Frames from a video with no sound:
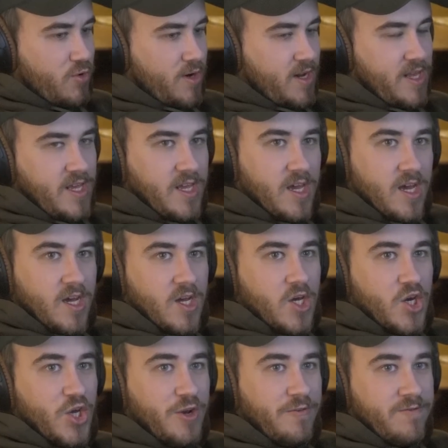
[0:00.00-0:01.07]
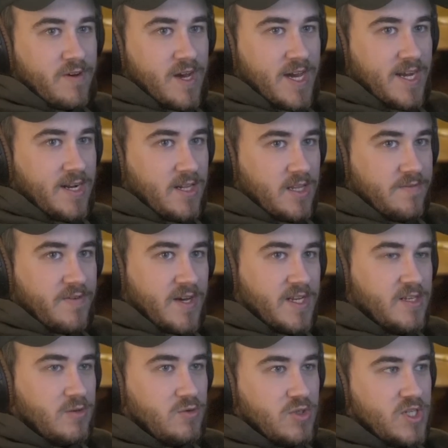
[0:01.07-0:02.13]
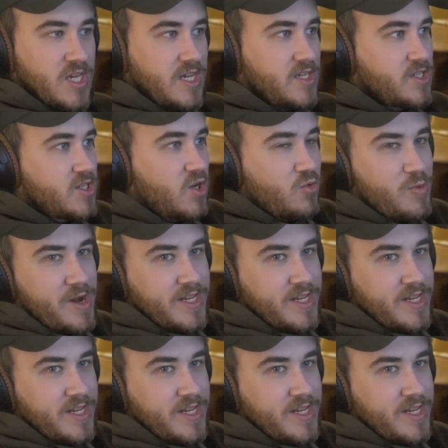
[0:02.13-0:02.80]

Pretty a uh, good final if I do say so